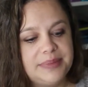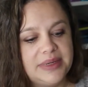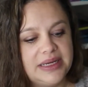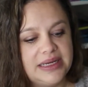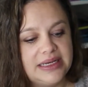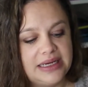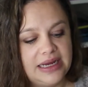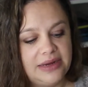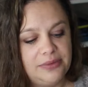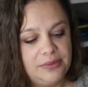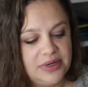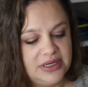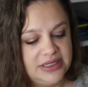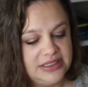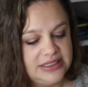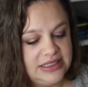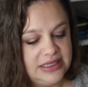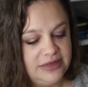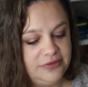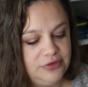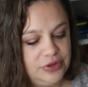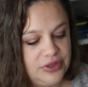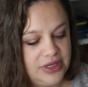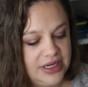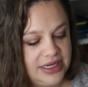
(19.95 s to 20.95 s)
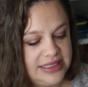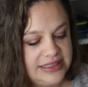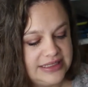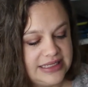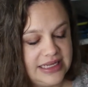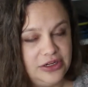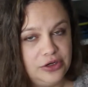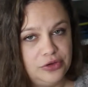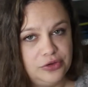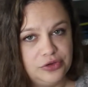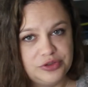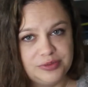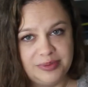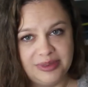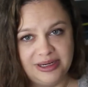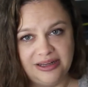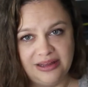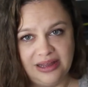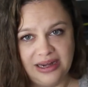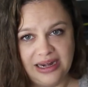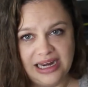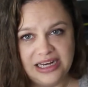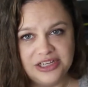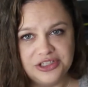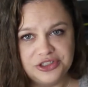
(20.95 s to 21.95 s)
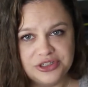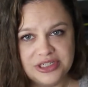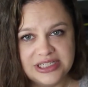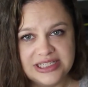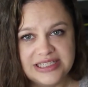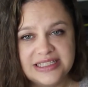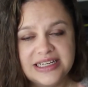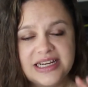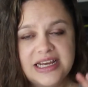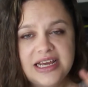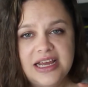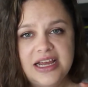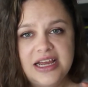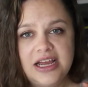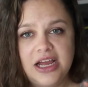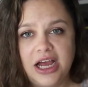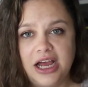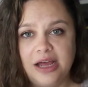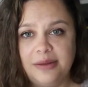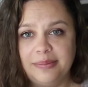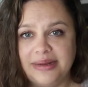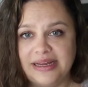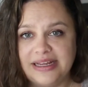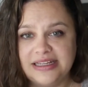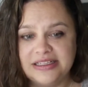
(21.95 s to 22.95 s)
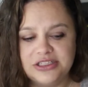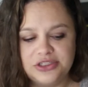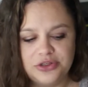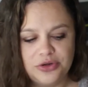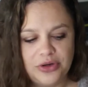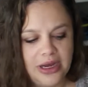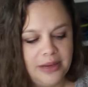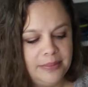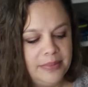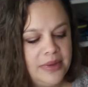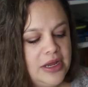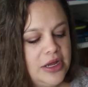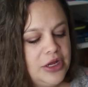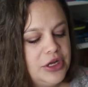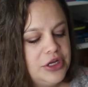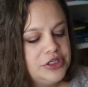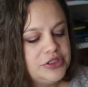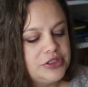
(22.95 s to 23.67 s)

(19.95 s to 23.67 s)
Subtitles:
but I wanted to give you guys, I know there's been a lot of interest on my Instagram,